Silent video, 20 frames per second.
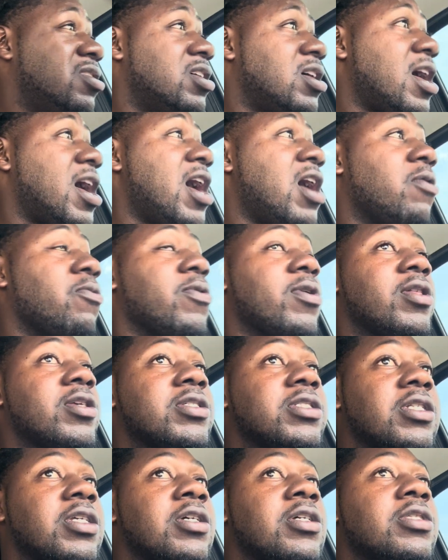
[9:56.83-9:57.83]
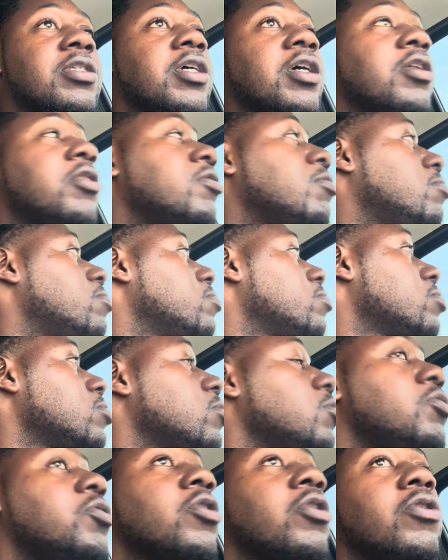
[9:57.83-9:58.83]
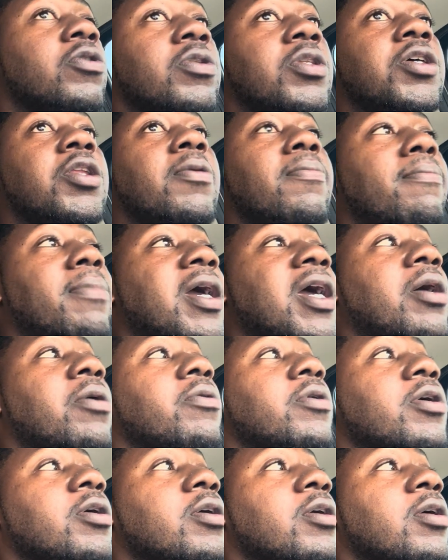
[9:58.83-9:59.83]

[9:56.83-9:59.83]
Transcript: I'd rather still tell them, you know, it need a battery.